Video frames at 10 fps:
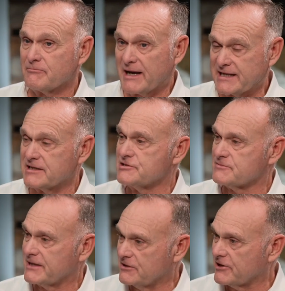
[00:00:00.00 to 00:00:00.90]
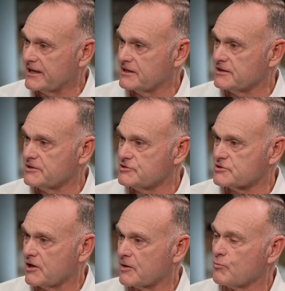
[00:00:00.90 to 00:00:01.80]
my kids and my
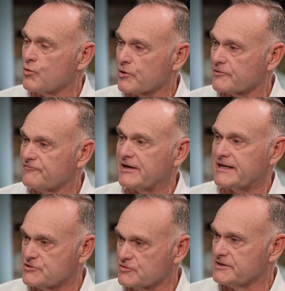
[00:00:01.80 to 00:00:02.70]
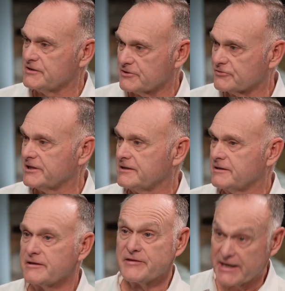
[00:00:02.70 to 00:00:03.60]
grandkids are more financially literate
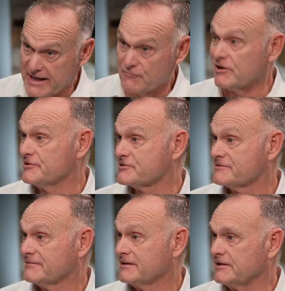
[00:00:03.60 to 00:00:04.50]
than I was.